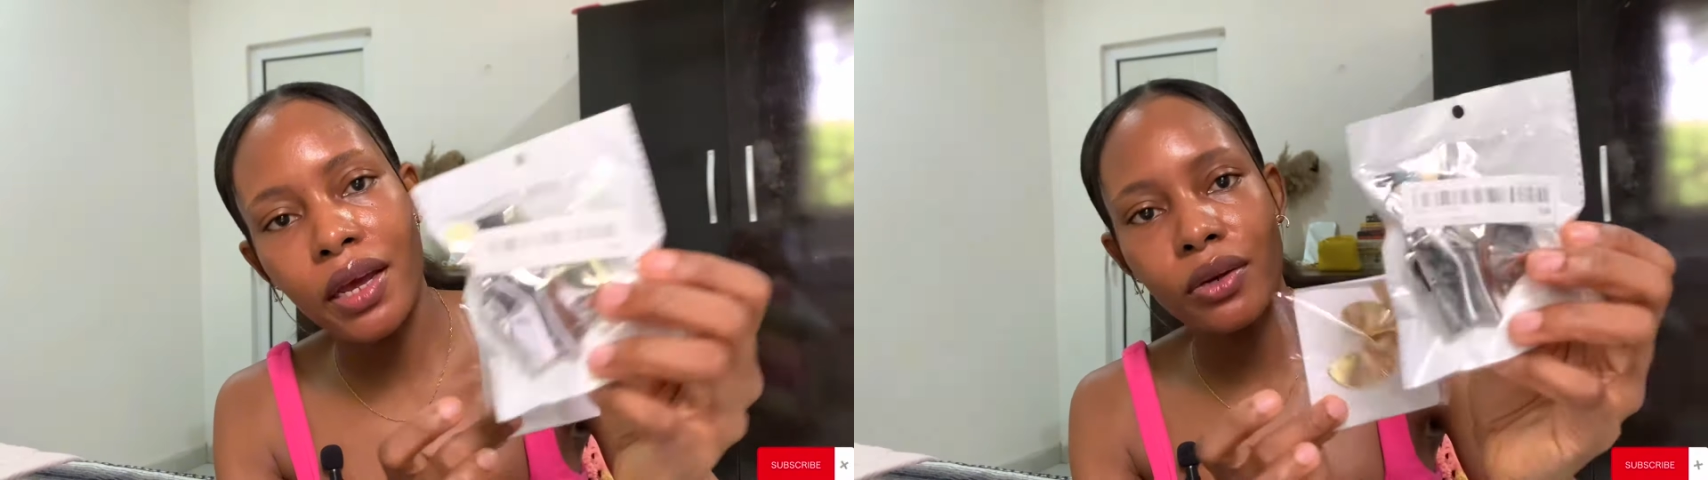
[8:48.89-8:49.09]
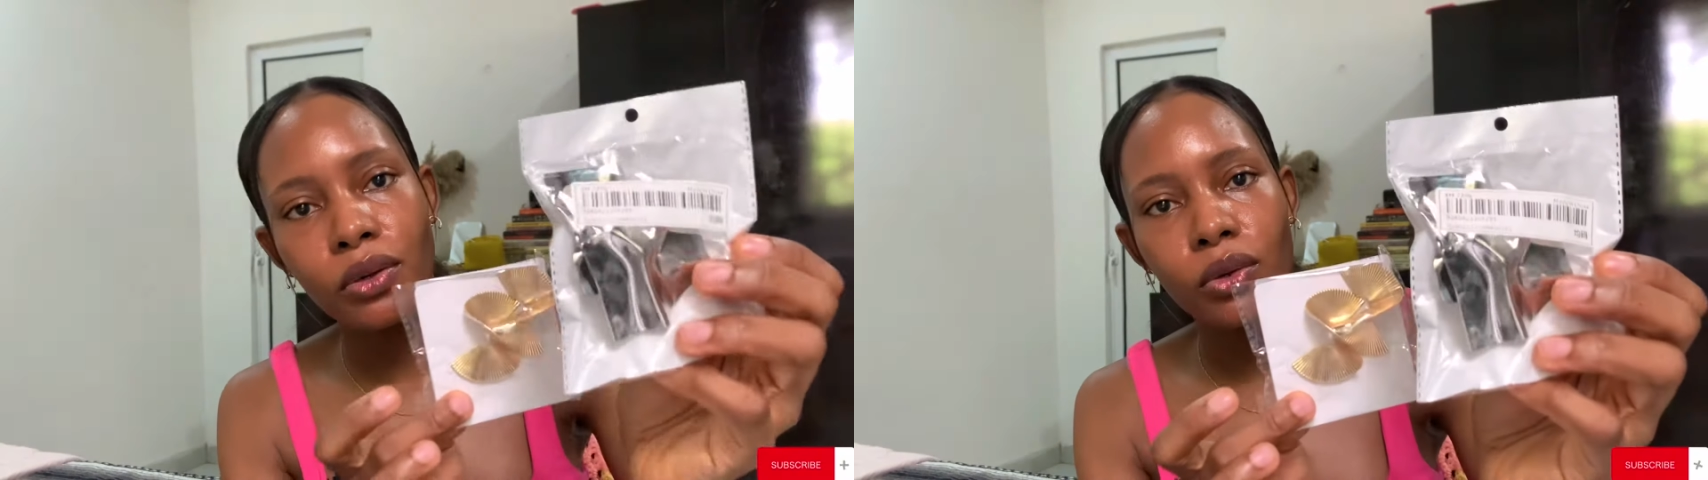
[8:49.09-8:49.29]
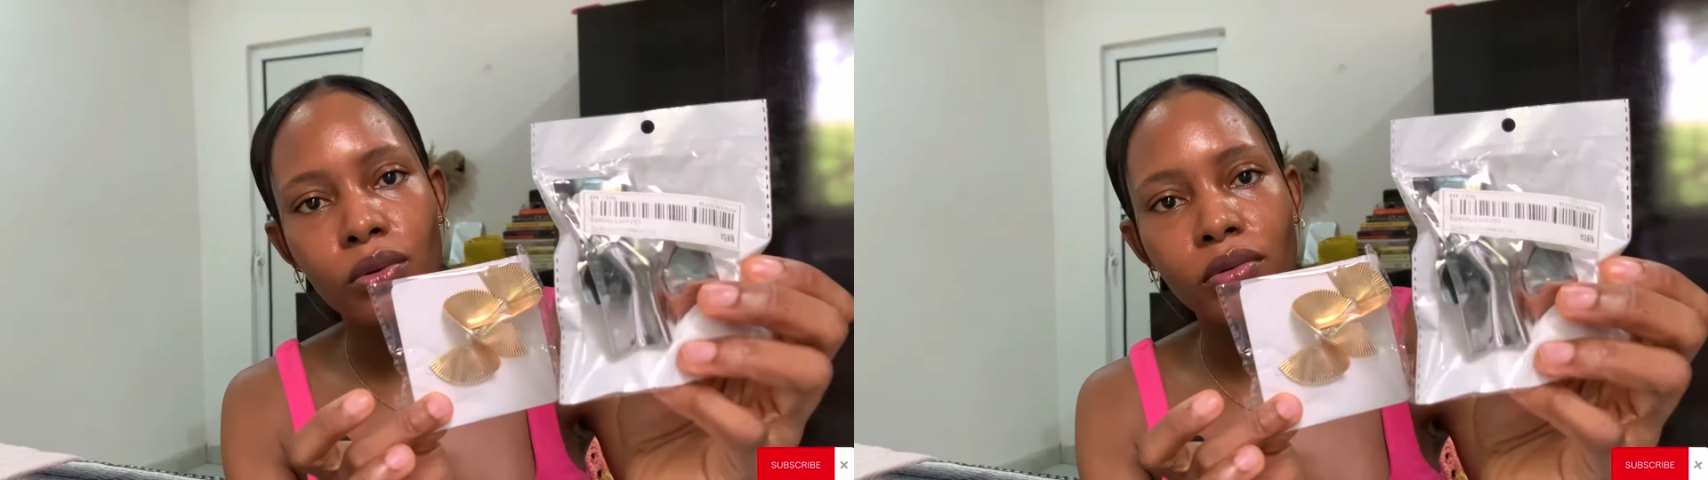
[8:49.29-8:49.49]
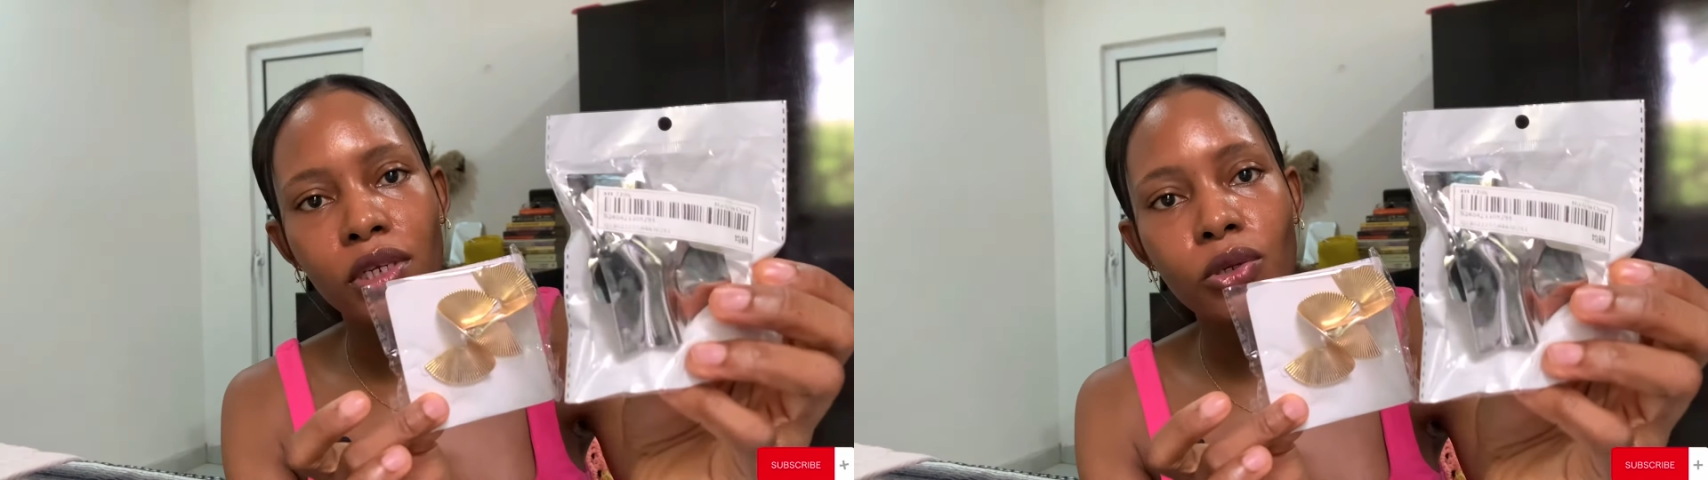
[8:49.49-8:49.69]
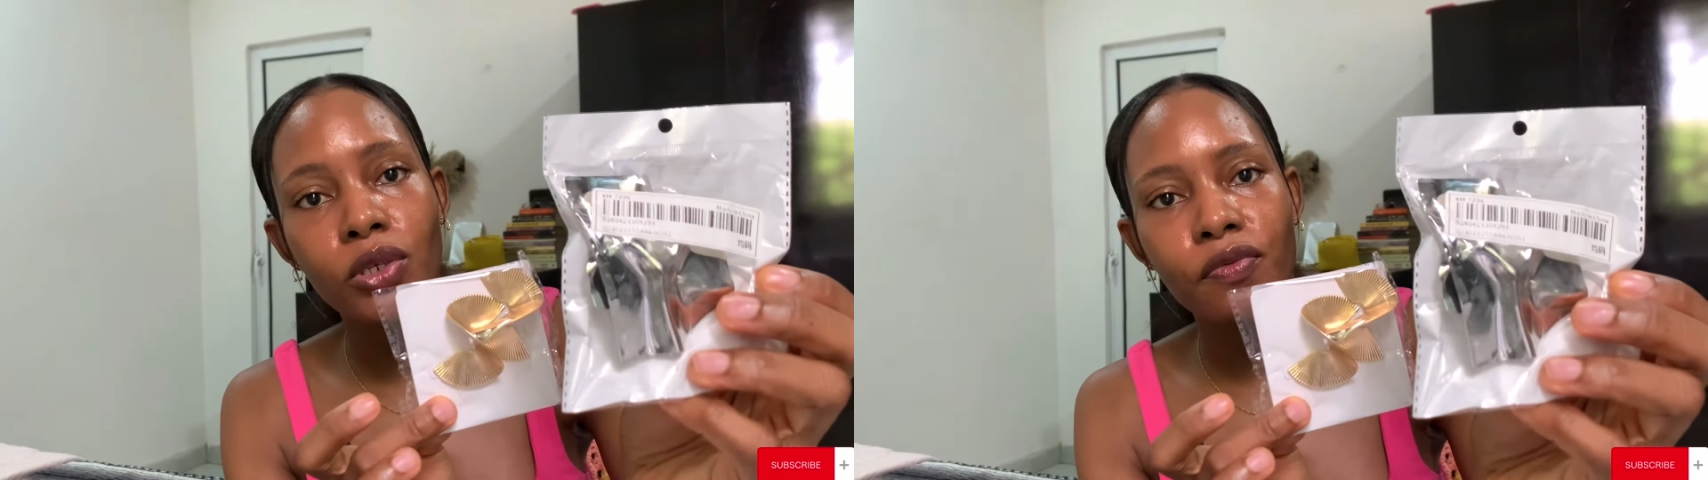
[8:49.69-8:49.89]
I don't know. It
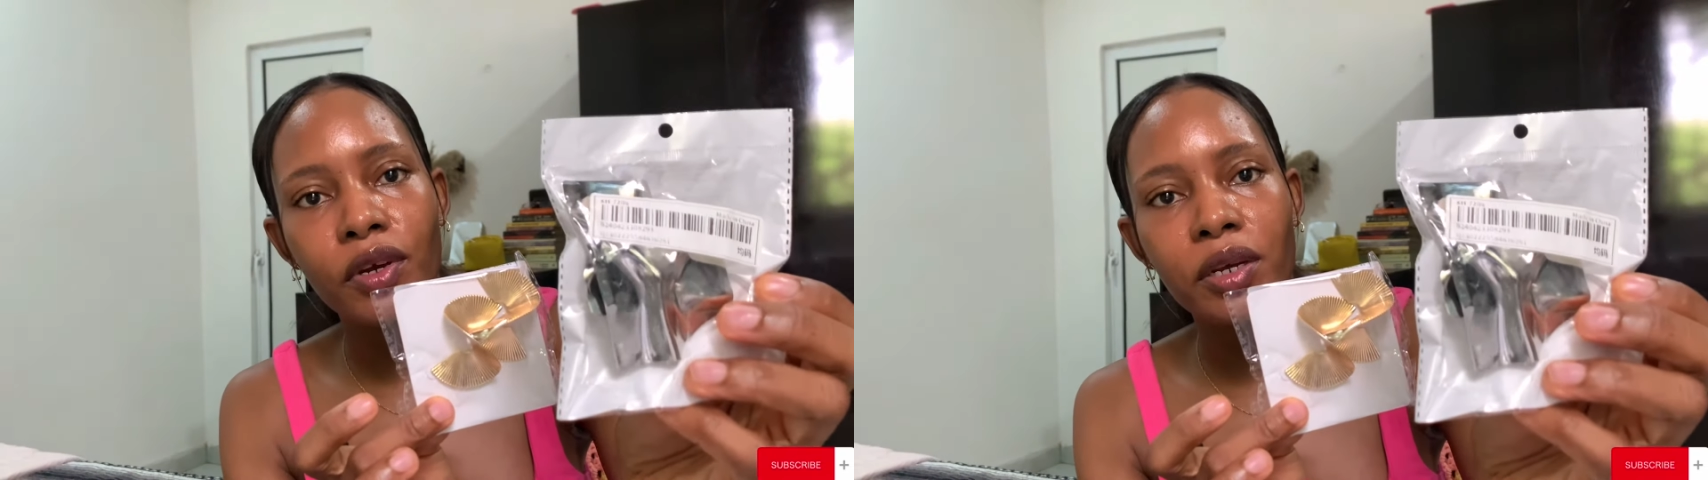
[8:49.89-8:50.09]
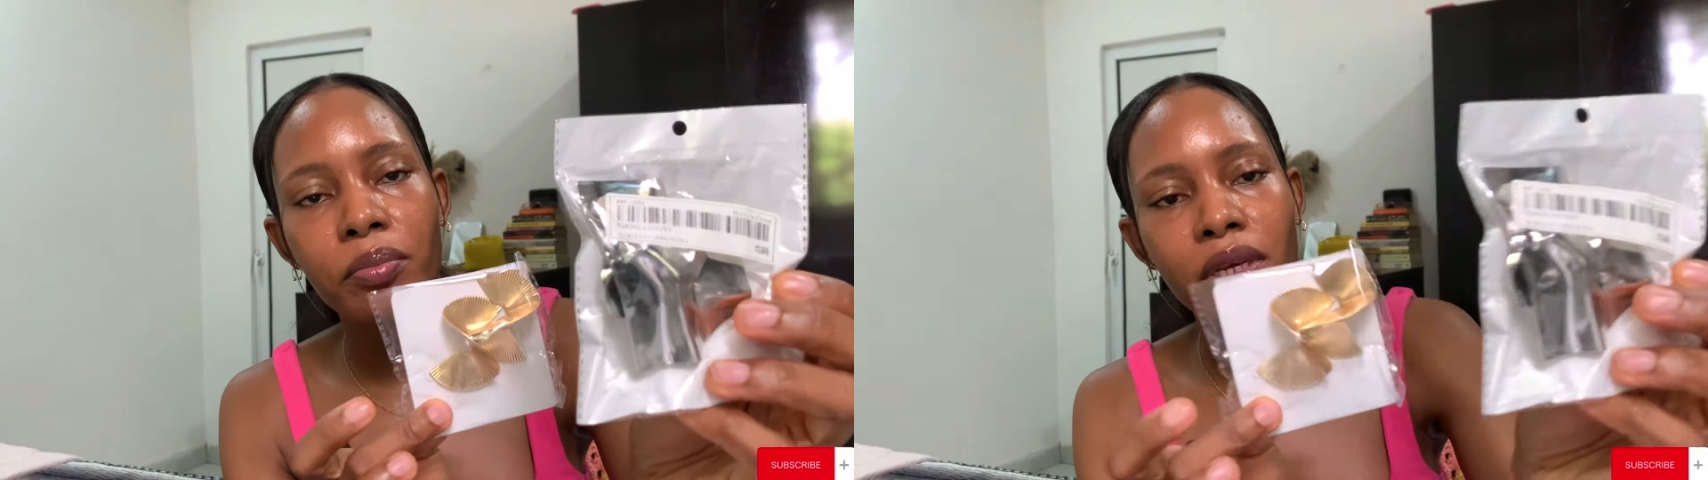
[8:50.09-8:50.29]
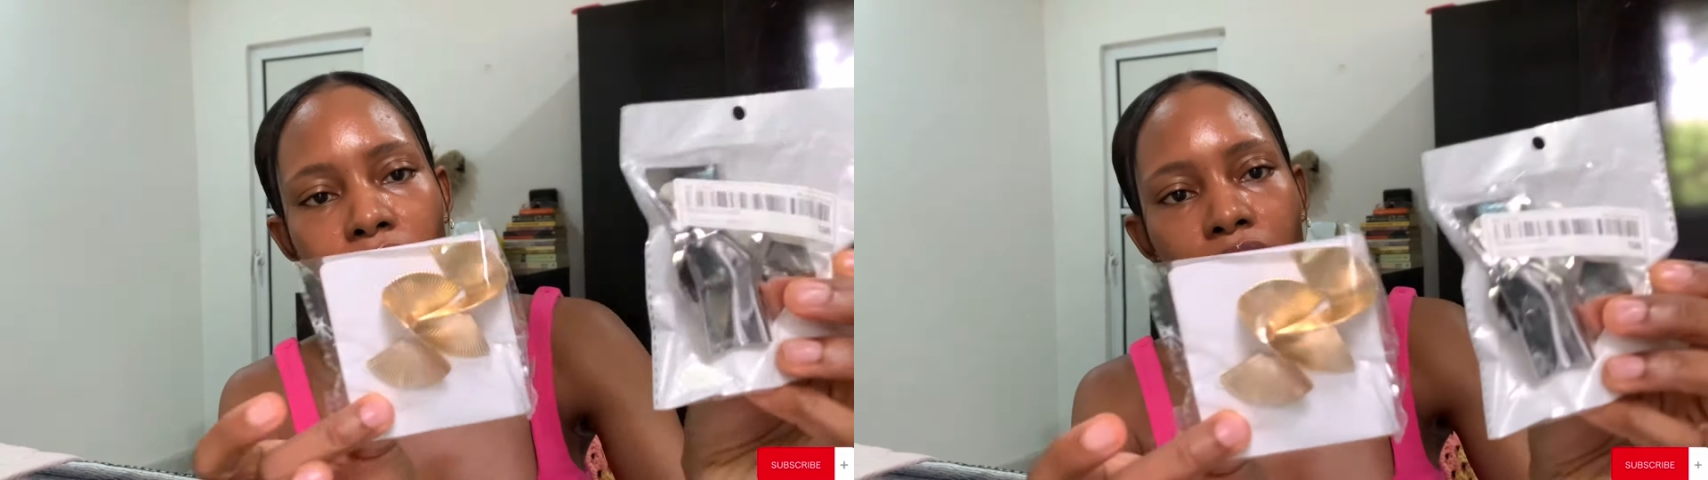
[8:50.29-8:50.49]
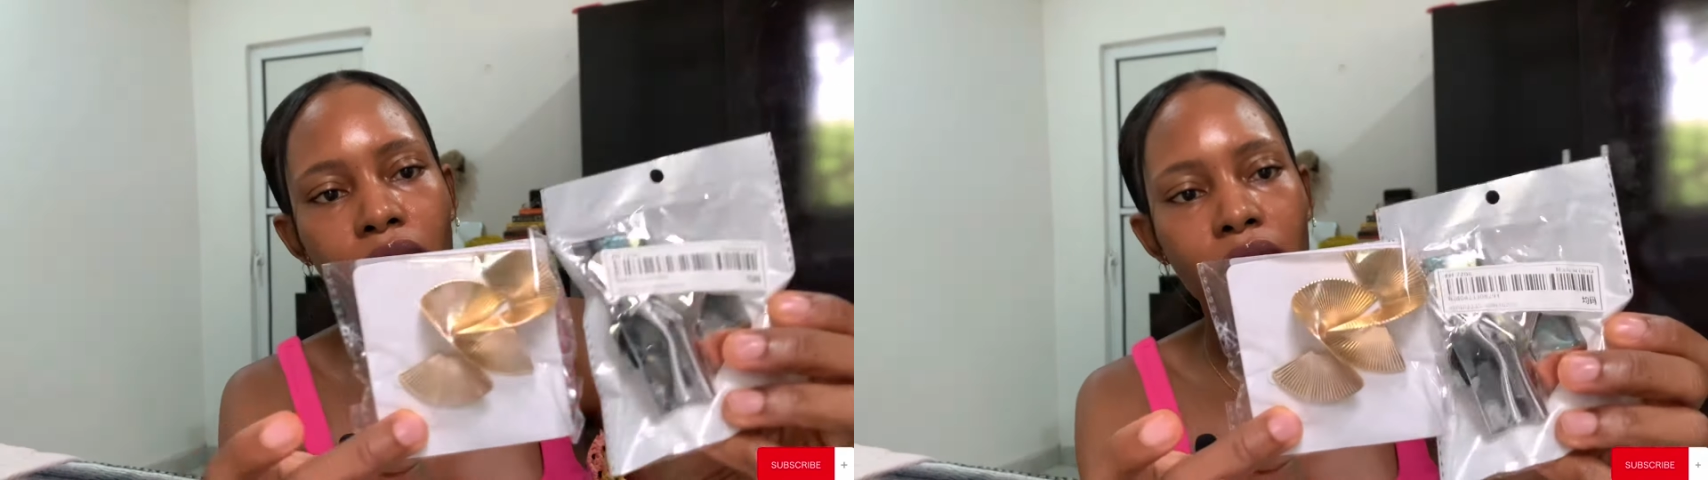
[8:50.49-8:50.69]
looks very big.